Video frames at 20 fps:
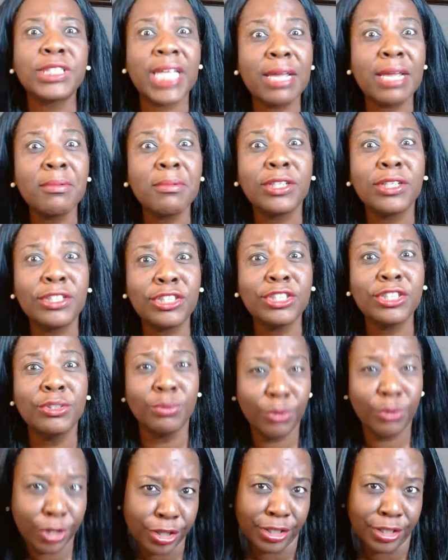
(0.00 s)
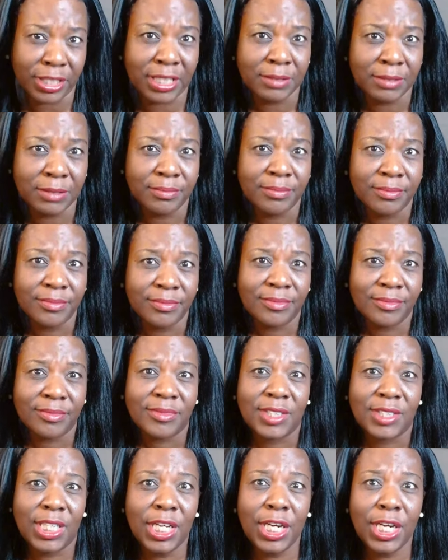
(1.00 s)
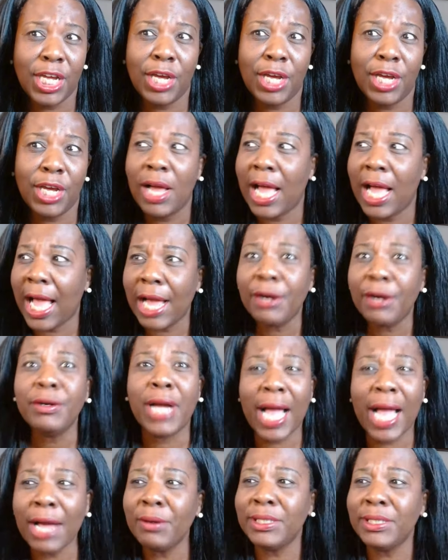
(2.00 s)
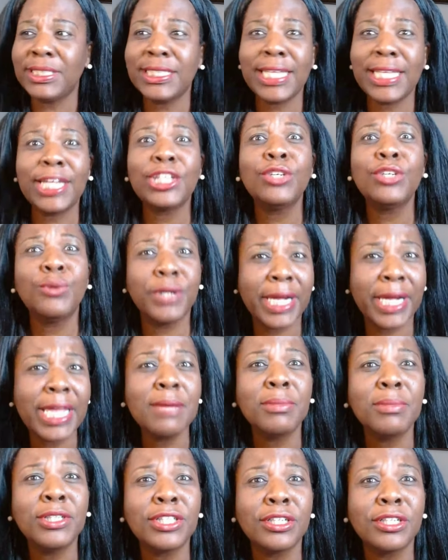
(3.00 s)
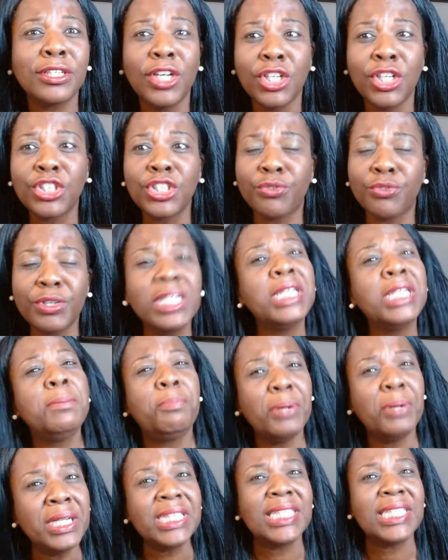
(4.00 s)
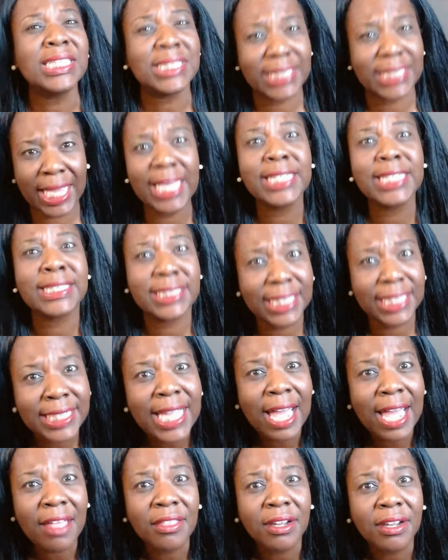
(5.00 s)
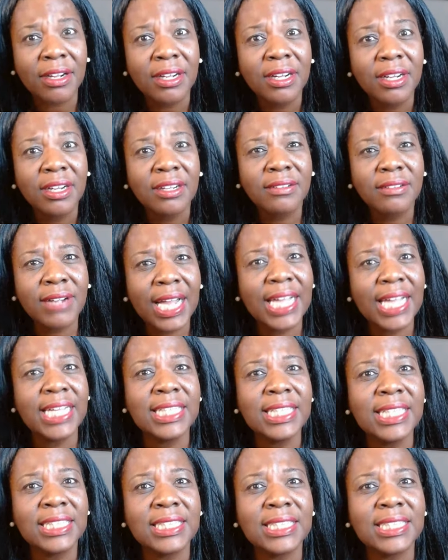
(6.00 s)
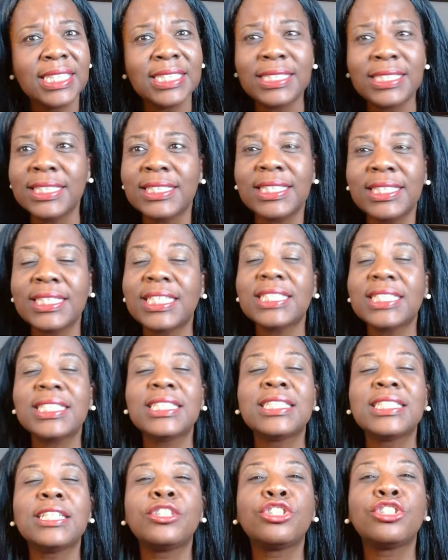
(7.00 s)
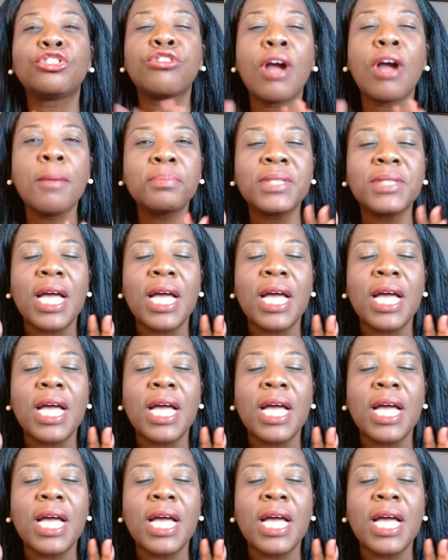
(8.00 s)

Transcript: able to do work? You know, how is it that you were able to really put this case together, right? This is a trumped